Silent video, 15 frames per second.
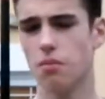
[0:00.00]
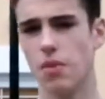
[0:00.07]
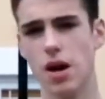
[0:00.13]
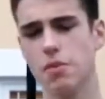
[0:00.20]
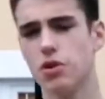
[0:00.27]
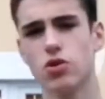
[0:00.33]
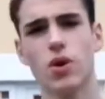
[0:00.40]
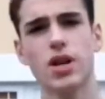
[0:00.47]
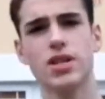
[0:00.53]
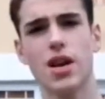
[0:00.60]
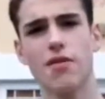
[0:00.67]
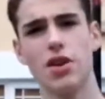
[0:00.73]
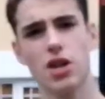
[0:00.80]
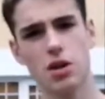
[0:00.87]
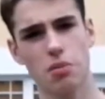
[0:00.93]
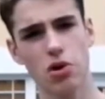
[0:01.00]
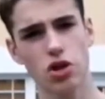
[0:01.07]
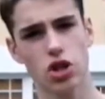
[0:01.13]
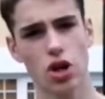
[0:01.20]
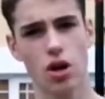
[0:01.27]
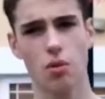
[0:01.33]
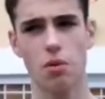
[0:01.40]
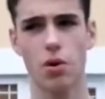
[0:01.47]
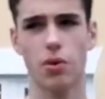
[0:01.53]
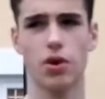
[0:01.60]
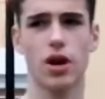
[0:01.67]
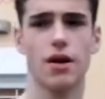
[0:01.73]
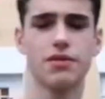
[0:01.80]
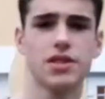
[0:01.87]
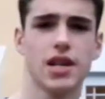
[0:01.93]
maybe 27 at a push, but we're
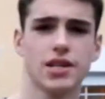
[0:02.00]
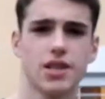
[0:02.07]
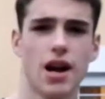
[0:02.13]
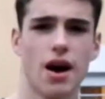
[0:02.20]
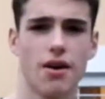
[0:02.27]
gonna have to test it